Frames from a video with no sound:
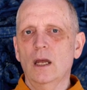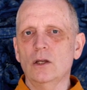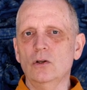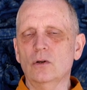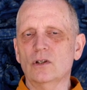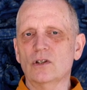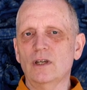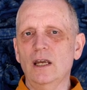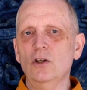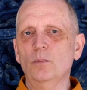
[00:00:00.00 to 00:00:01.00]
You can
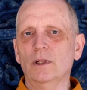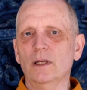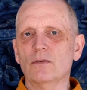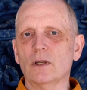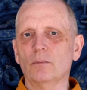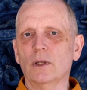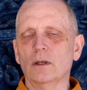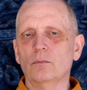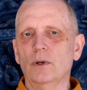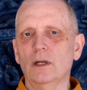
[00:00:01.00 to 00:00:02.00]
say you believe
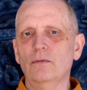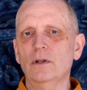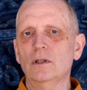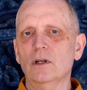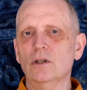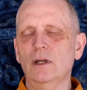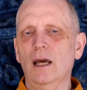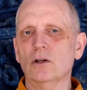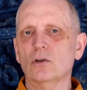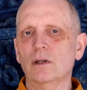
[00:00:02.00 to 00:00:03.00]
something, but if it doesn't
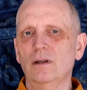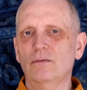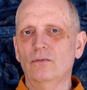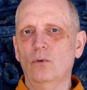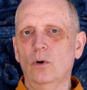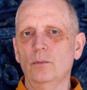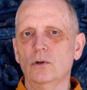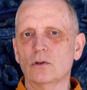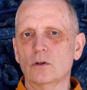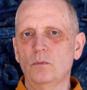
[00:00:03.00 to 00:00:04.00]
actually inform
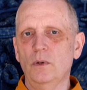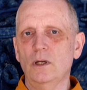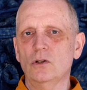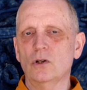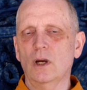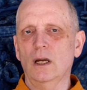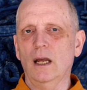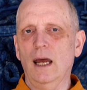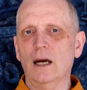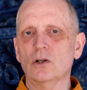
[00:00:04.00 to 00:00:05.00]
your speech
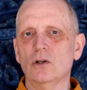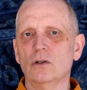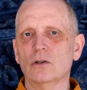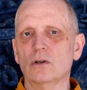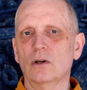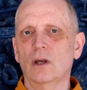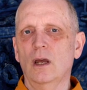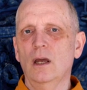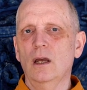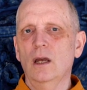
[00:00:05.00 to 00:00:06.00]
and actions,
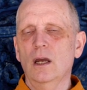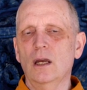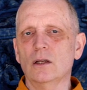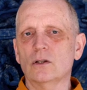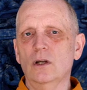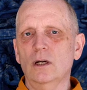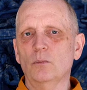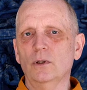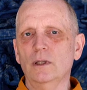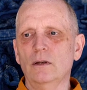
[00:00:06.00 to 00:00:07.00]
it's not a
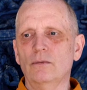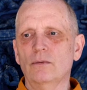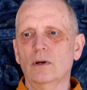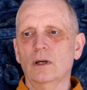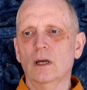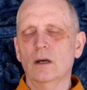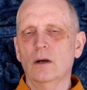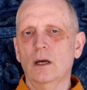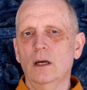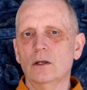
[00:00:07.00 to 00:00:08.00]
belief.
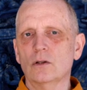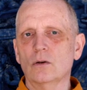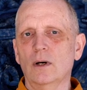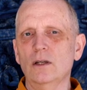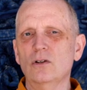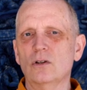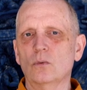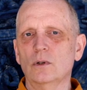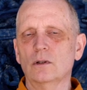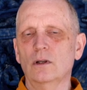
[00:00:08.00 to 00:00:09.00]
So I use
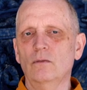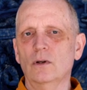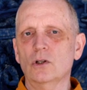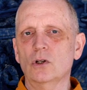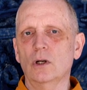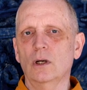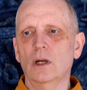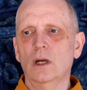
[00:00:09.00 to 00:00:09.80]
the word conviction.